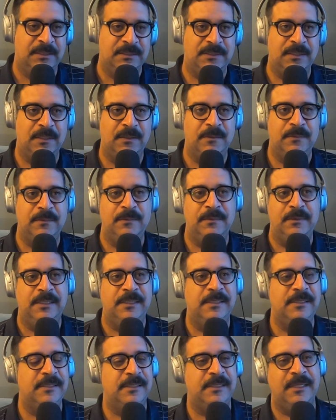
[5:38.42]
So
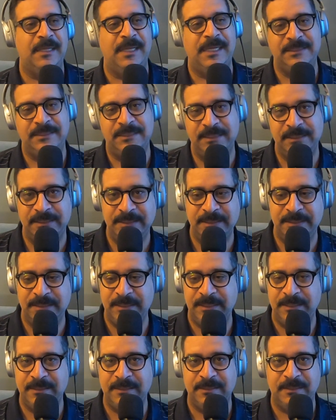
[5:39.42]
I
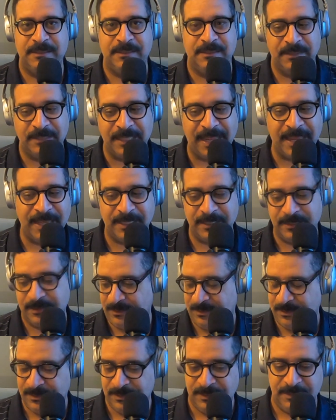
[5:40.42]
did that.
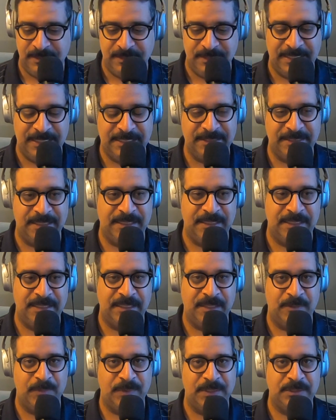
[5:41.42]
And
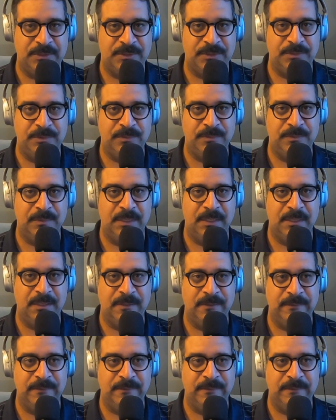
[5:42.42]
then I went to